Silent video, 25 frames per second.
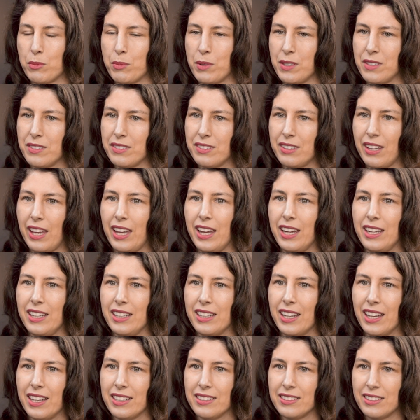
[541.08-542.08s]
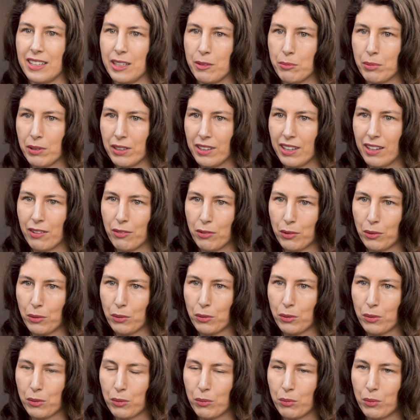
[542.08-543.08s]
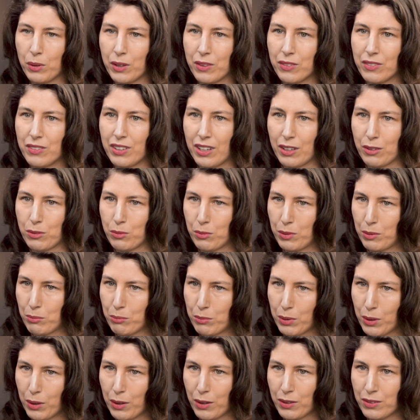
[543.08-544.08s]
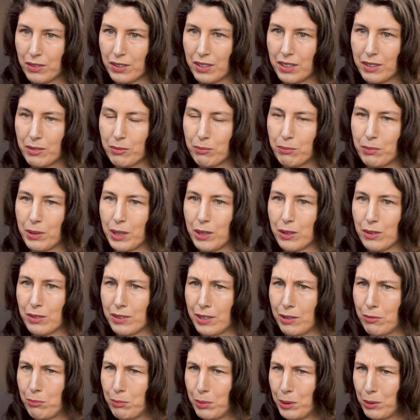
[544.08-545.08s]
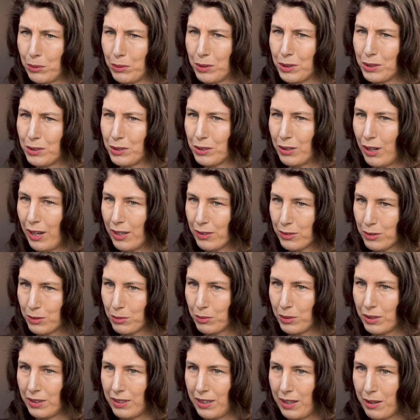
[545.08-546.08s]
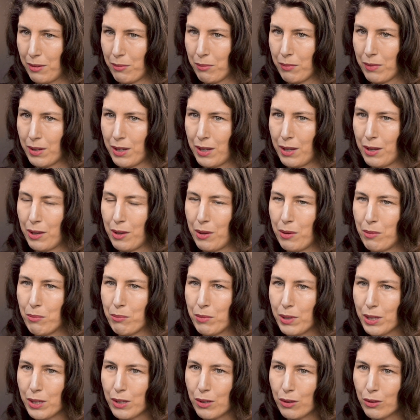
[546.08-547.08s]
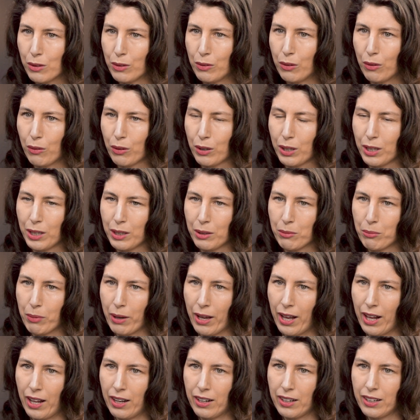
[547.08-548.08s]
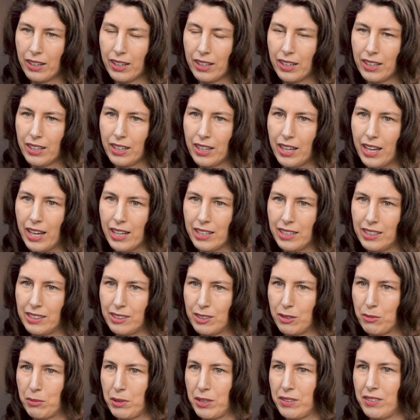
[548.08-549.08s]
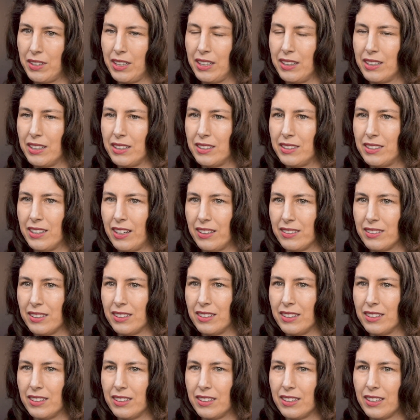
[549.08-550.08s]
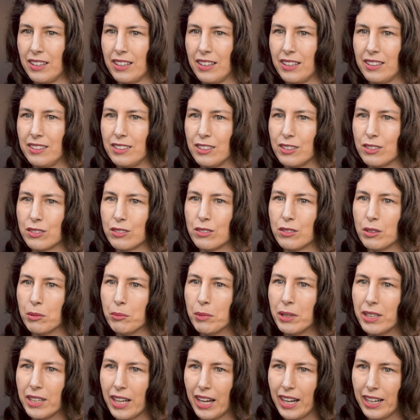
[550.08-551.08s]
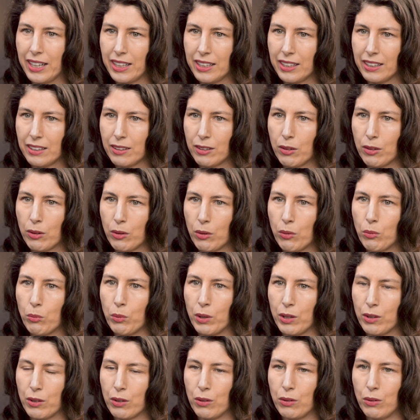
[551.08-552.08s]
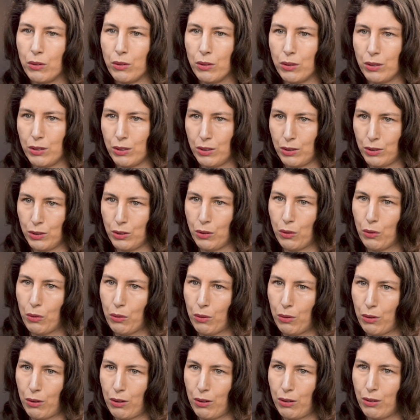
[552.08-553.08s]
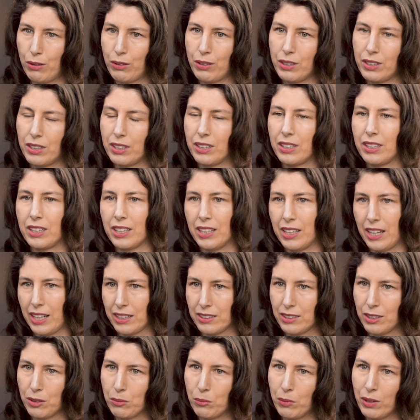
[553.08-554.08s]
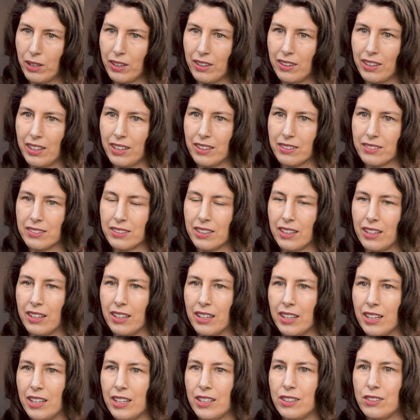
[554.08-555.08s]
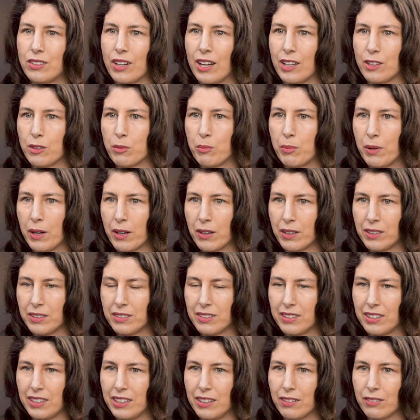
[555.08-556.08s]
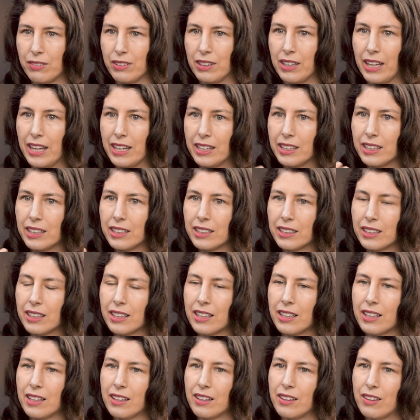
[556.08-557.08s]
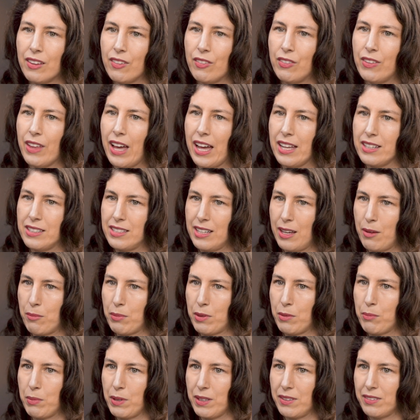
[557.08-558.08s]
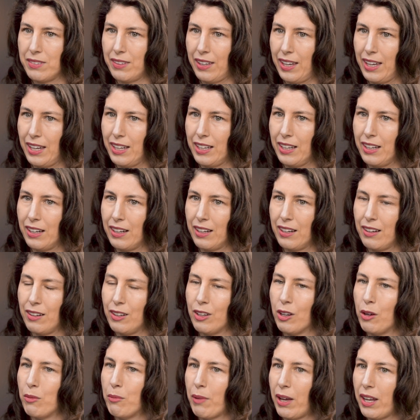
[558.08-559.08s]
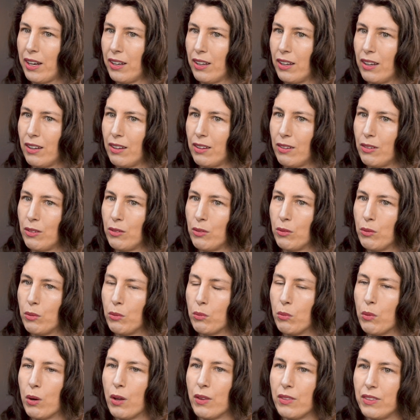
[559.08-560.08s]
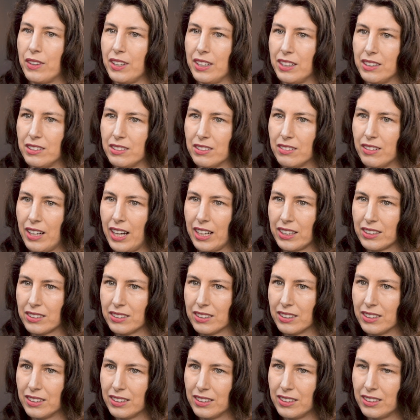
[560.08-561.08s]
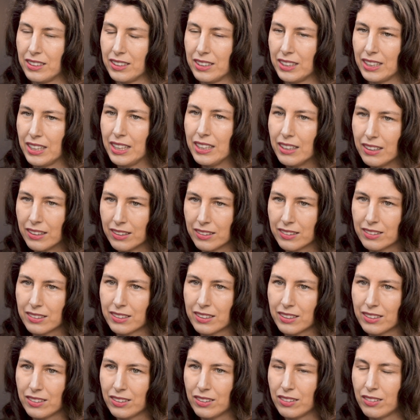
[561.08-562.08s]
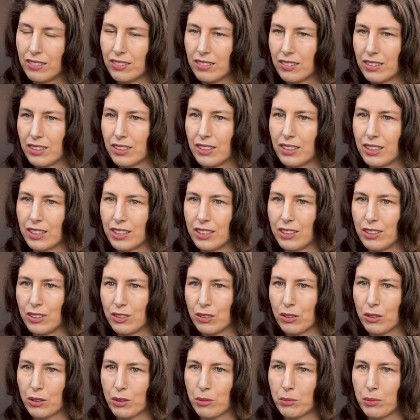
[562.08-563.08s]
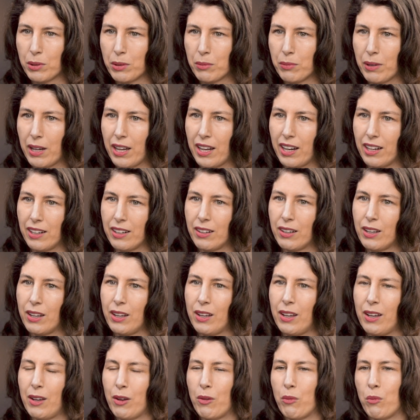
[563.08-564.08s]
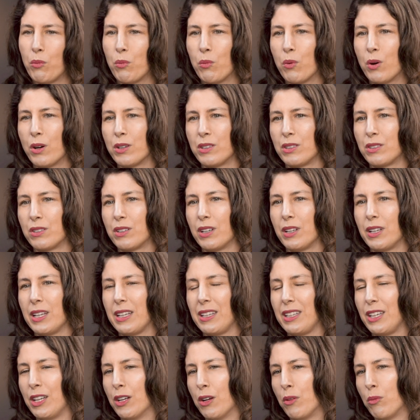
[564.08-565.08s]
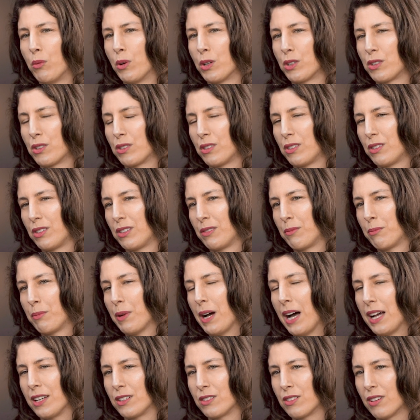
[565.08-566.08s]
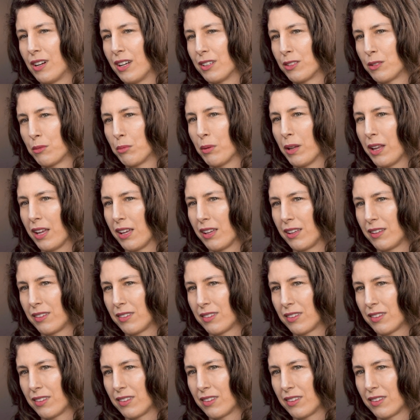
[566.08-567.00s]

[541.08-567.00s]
be seen at deeper levels with just one person because they've built a trust with them. But you're talking about an intimacy that doesn't discriminate with who you're connecting with. It's a transparency of letting that depth be seen no matter what the interaction is. Can you talk a bit about what part trust plays?